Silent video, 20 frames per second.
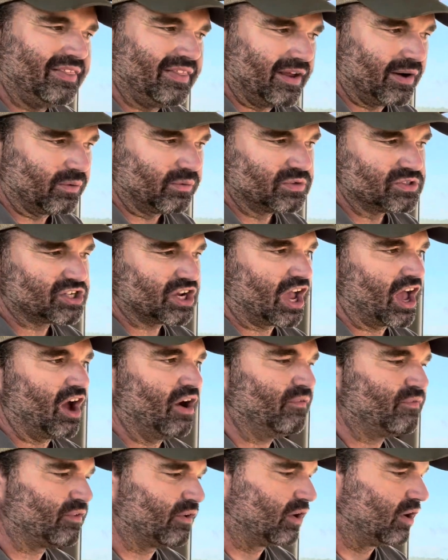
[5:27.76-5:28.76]
there was a
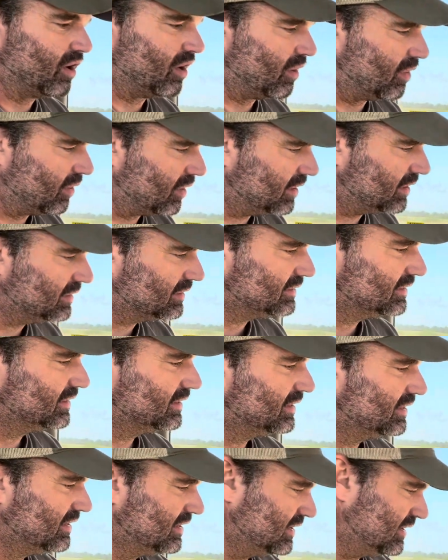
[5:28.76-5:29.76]
gopher hole.
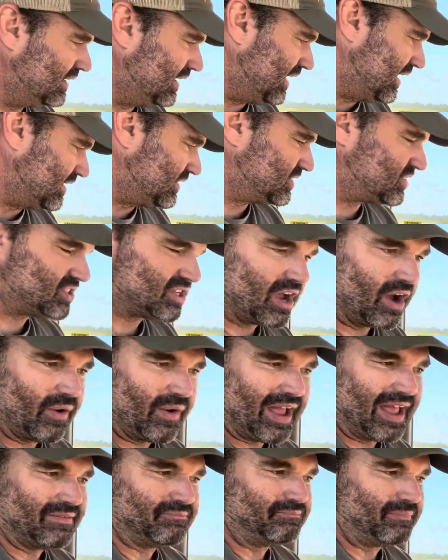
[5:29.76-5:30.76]
So
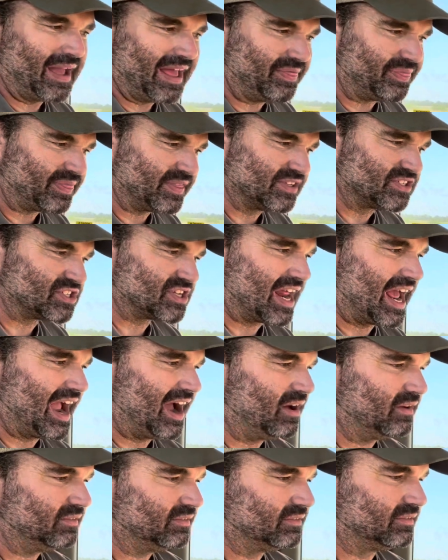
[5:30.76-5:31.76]
it bent the
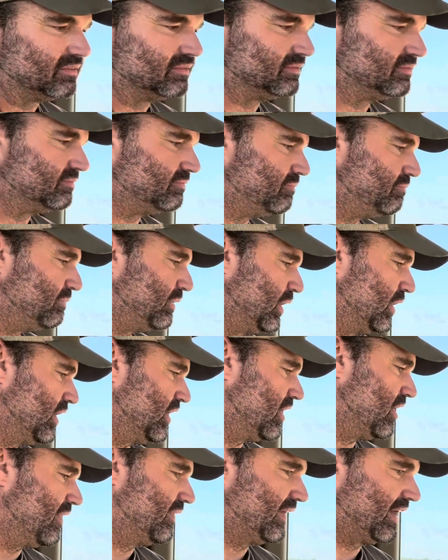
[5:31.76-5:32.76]
snout, put it
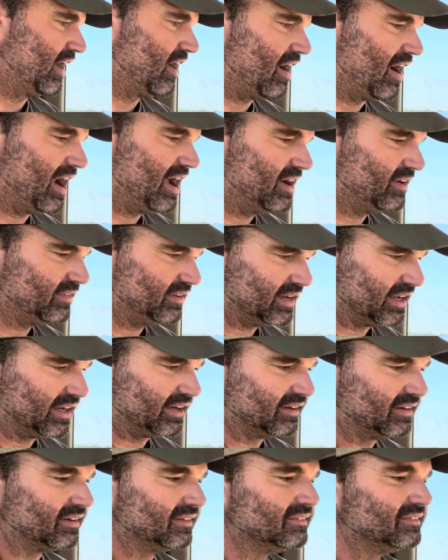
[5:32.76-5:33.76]
on the ground, and
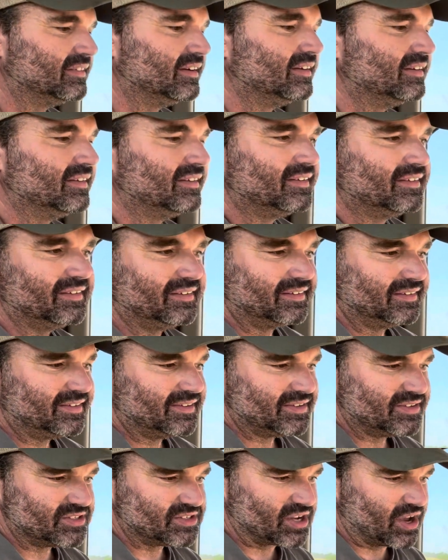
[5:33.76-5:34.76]

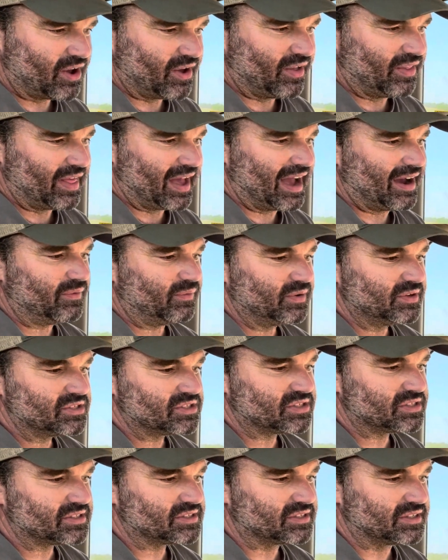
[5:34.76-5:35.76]
so that
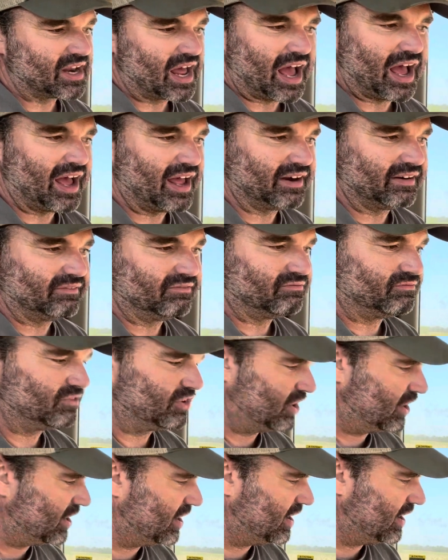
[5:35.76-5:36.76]
was not
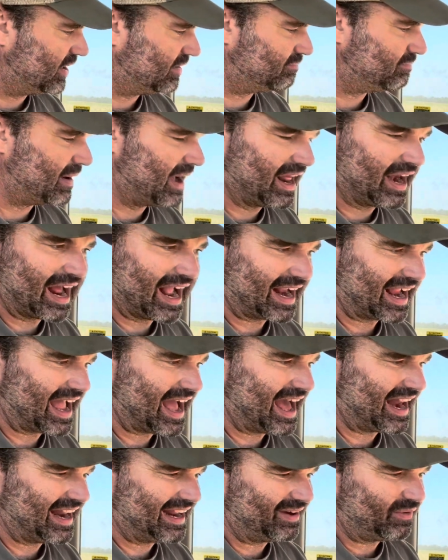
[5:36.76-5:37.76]
good. But I
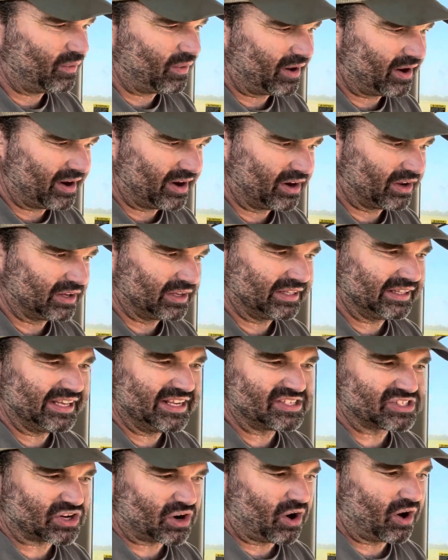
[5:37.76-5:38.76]
got it where it'll at
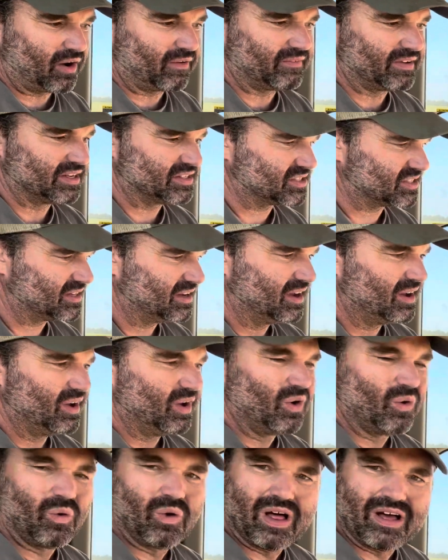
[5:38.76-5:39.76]
least harvest.
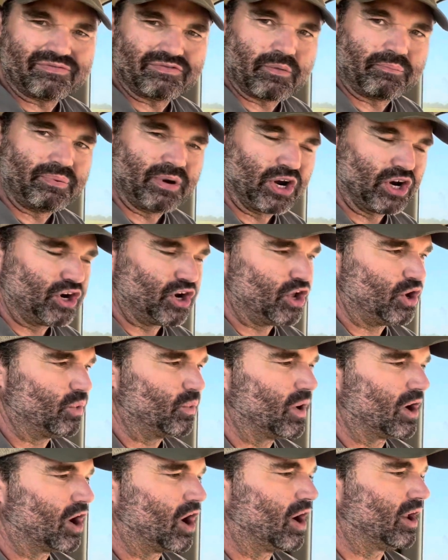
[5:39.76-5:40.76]
We'll have to put a new
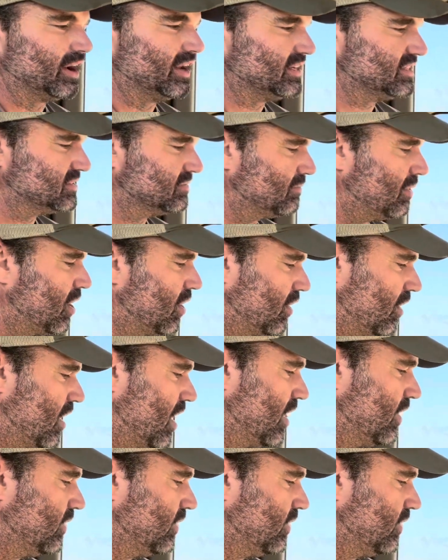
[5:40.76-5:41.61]
one on it tomorrow